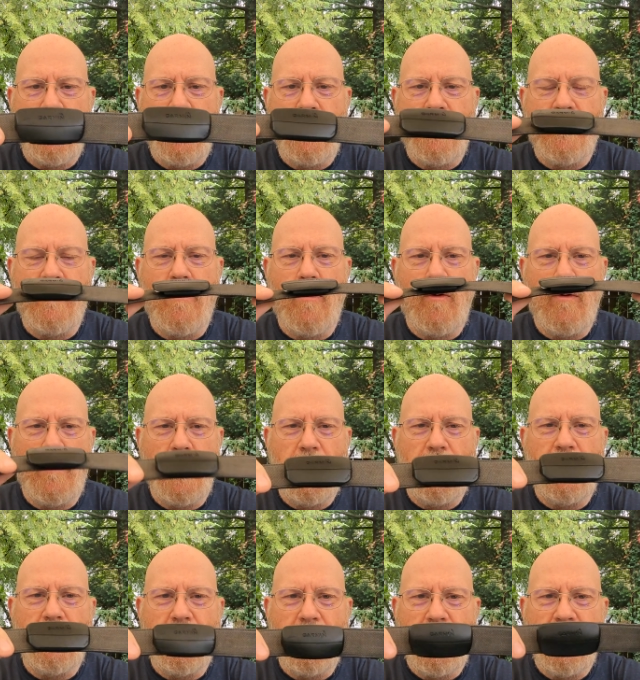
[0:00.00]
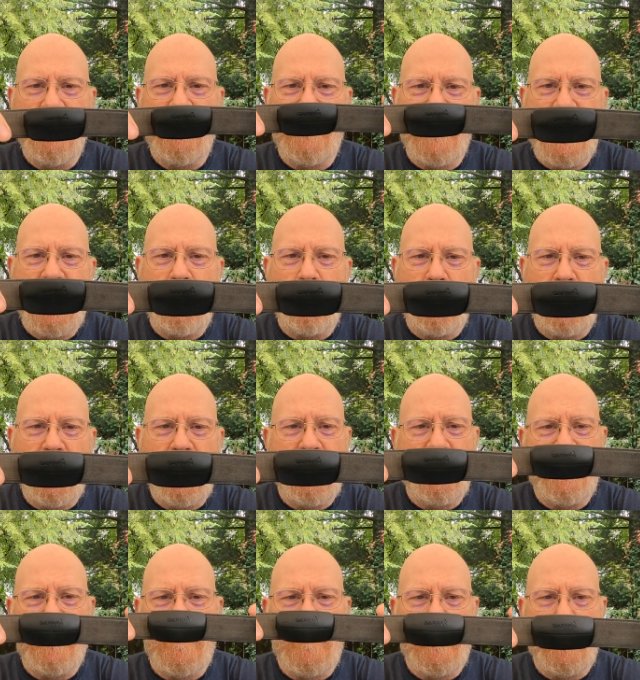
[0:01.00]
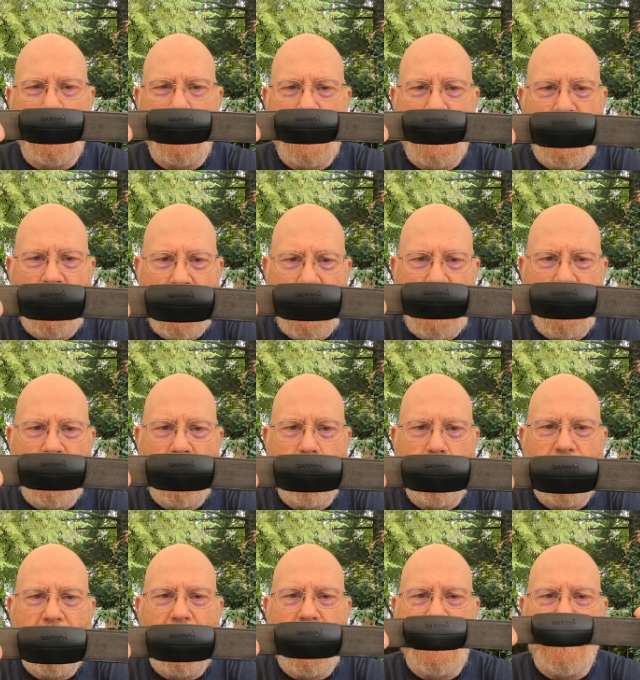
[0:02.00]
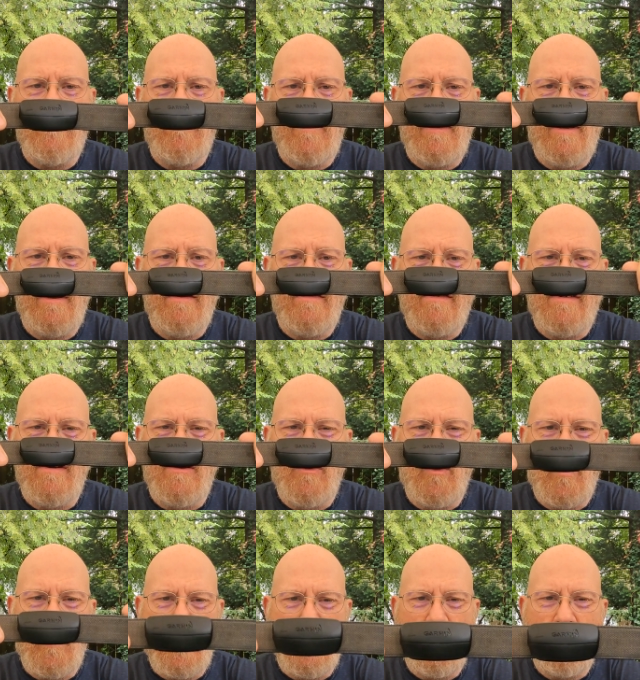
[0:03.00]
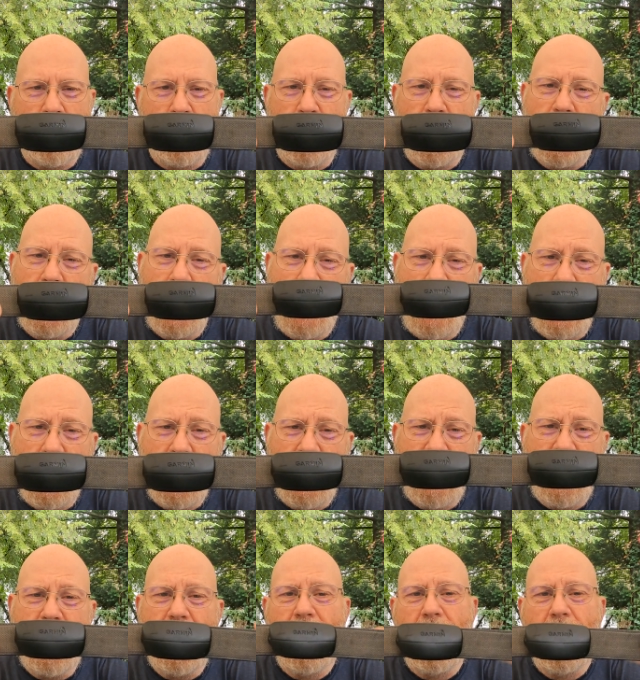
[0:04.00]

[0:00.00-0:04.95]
It only is Ant Plus, and it only needed to be Ant Plus. It worked pretty good